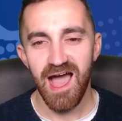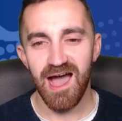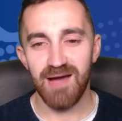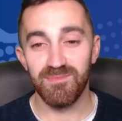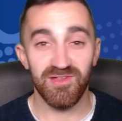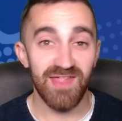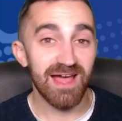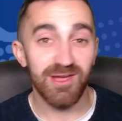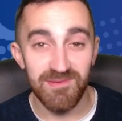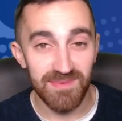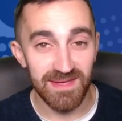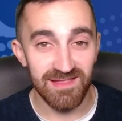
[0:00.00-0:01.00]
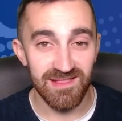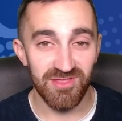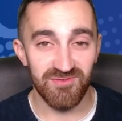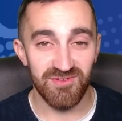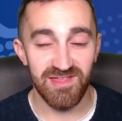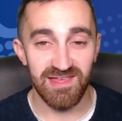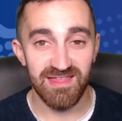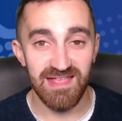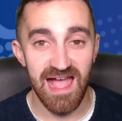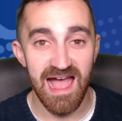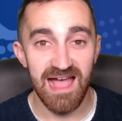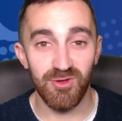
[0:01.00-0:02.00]
So that could have been another assist,
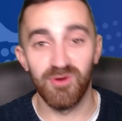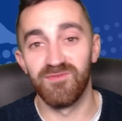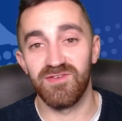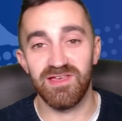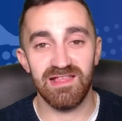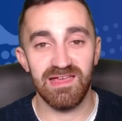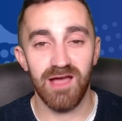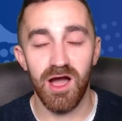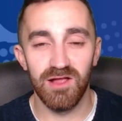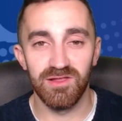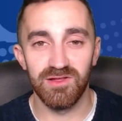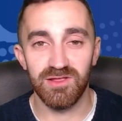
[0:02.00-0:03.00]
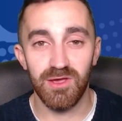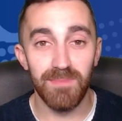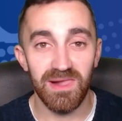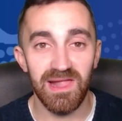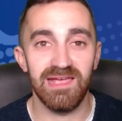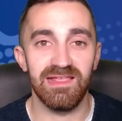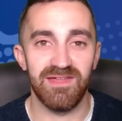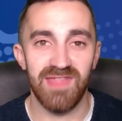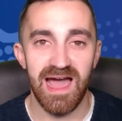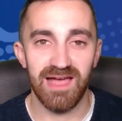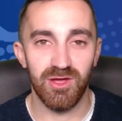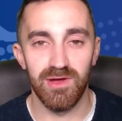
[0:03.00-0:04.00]
and obviously Haaland complaining at
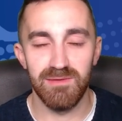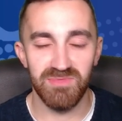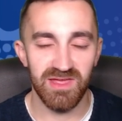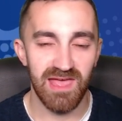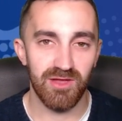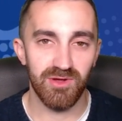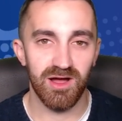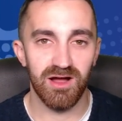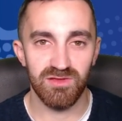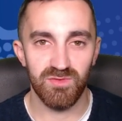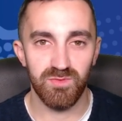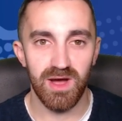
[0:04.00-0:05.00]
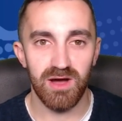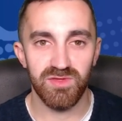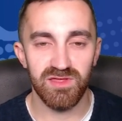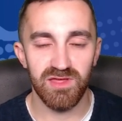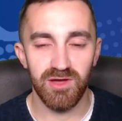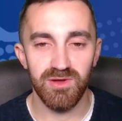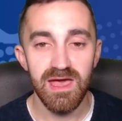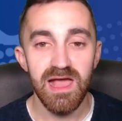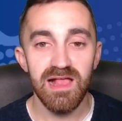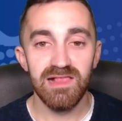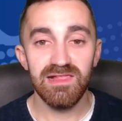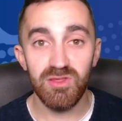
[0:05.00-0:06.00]
that got him the yellow card as well. So
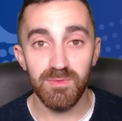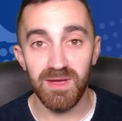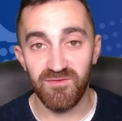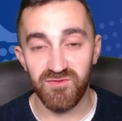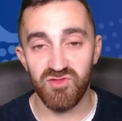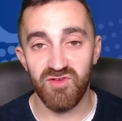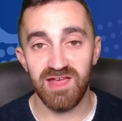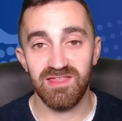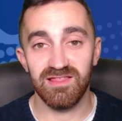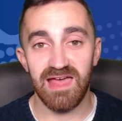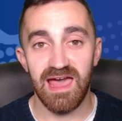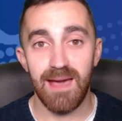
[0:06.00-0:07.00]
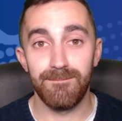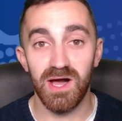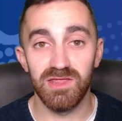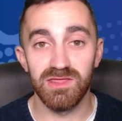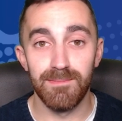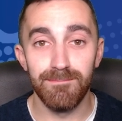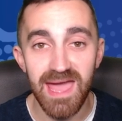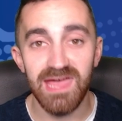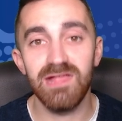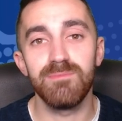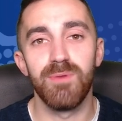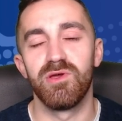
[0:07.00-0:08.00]
little bit frustrating there, but the
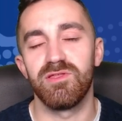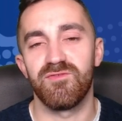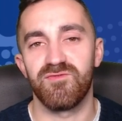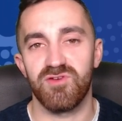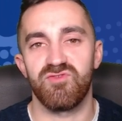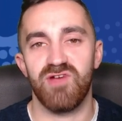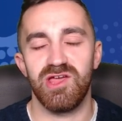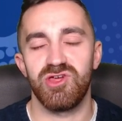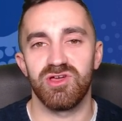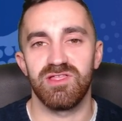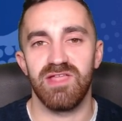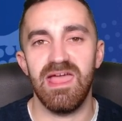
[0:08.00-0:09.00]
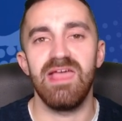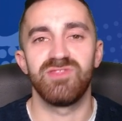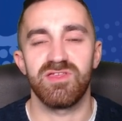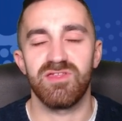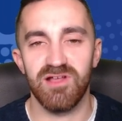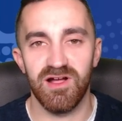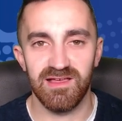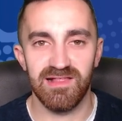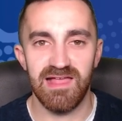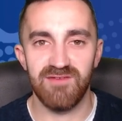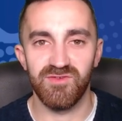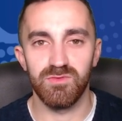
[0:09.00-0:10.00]
main point of frustration in the starting
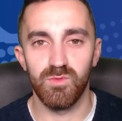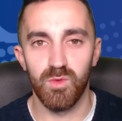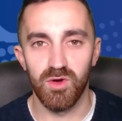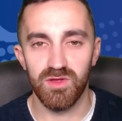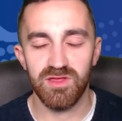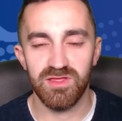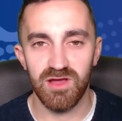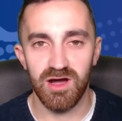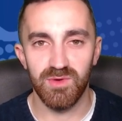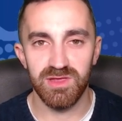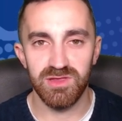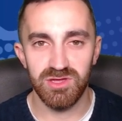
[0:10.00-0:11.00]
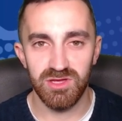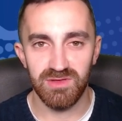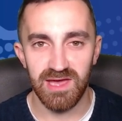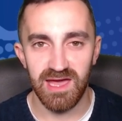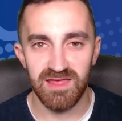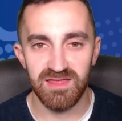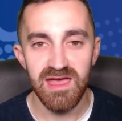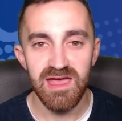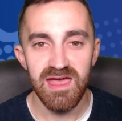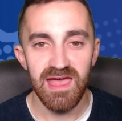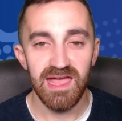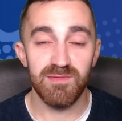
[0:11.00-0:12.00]
11 was Darwin Nunez.
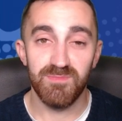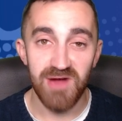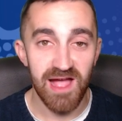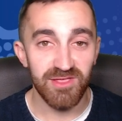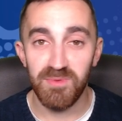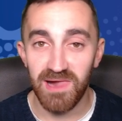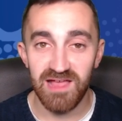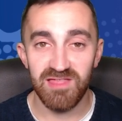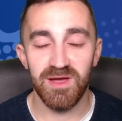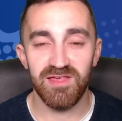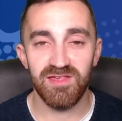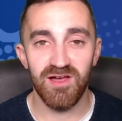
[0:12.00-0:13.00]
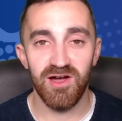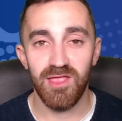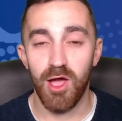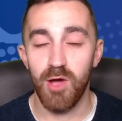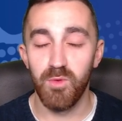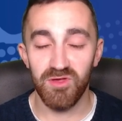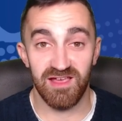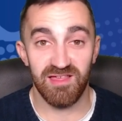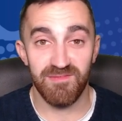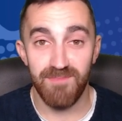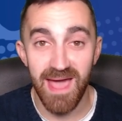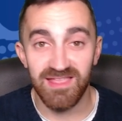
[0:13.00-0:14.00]
He's a brand new player to my side. I wasn't
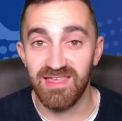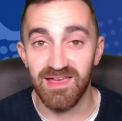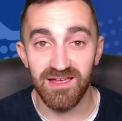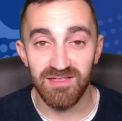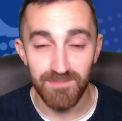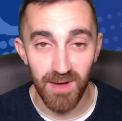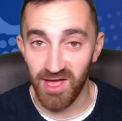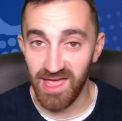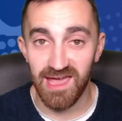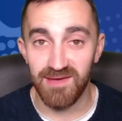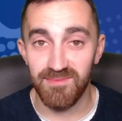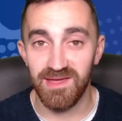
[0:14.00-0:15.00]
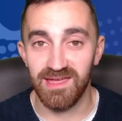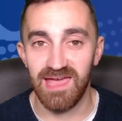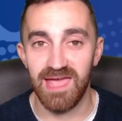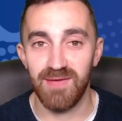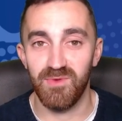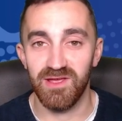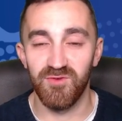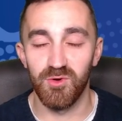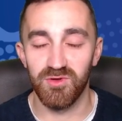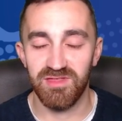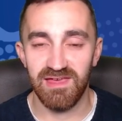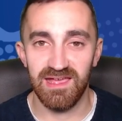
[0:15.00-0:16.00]
expecting to buy him in game week
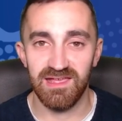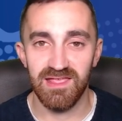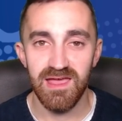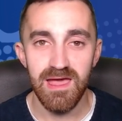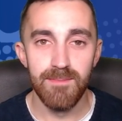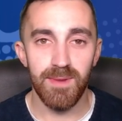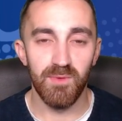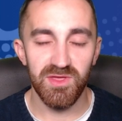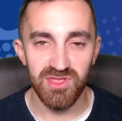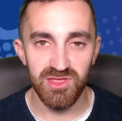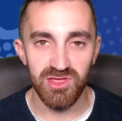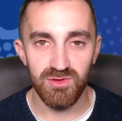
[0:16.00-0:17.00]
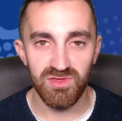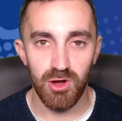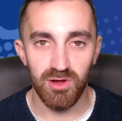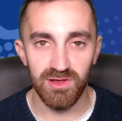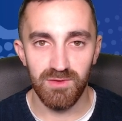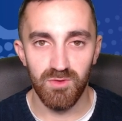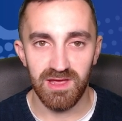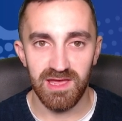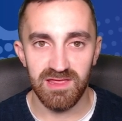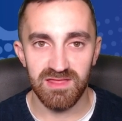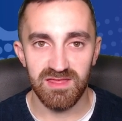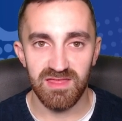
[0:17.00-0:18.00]
14, but with the news that Ollie
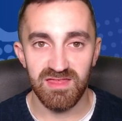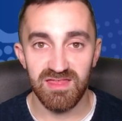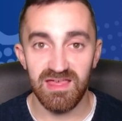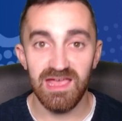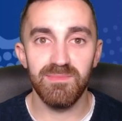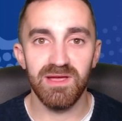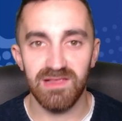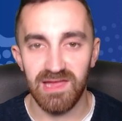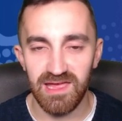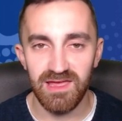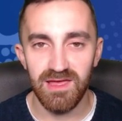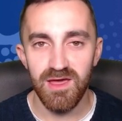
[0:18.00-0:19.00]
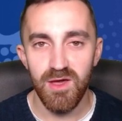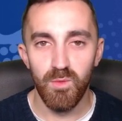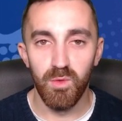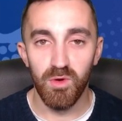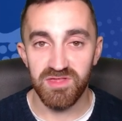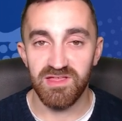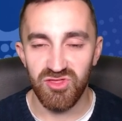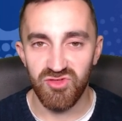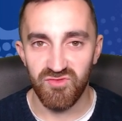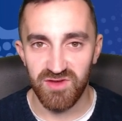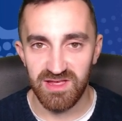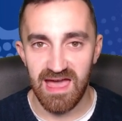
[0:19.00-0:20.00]
Watkins seemingly was an
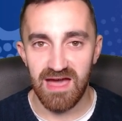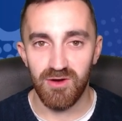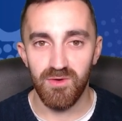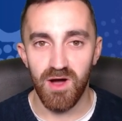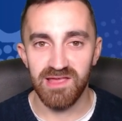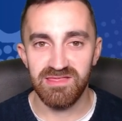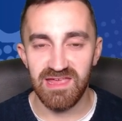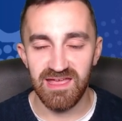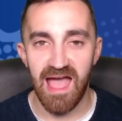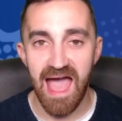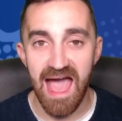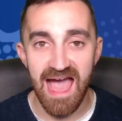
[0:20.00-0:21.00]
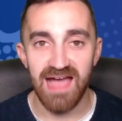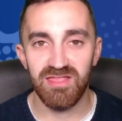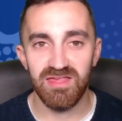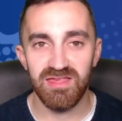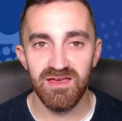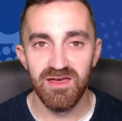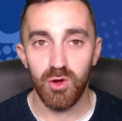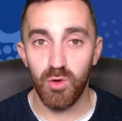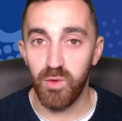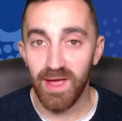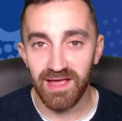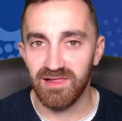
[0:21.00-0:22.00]
injury out, I did act
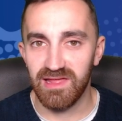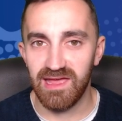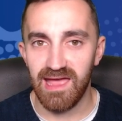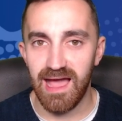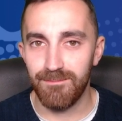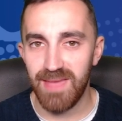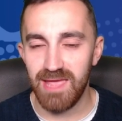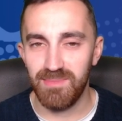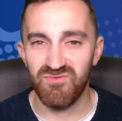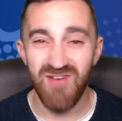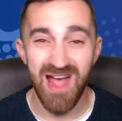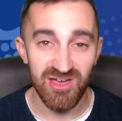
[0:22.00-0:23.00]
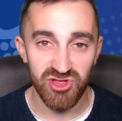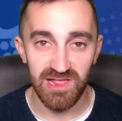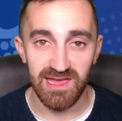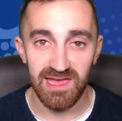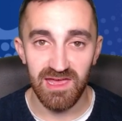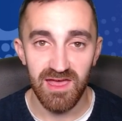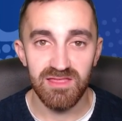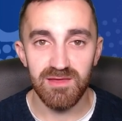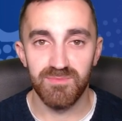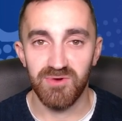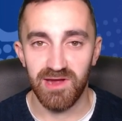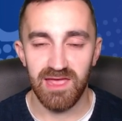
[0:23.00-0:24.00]
quickly and maybe rashly to
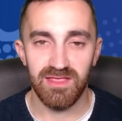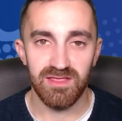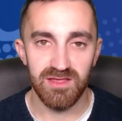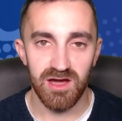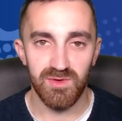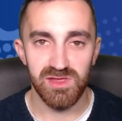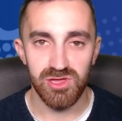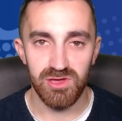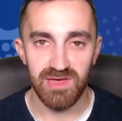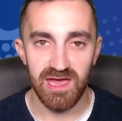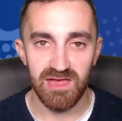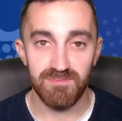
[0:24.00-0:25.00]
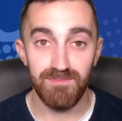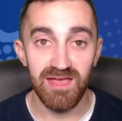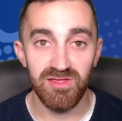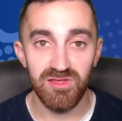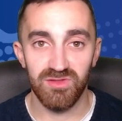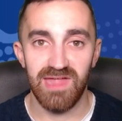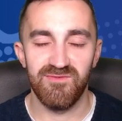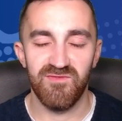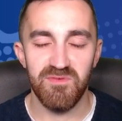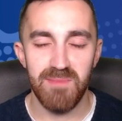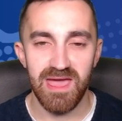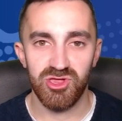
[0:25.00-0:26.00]
bring in Darwin Nunez based on that
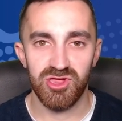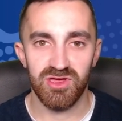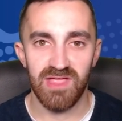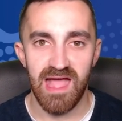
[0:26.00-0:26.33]
information.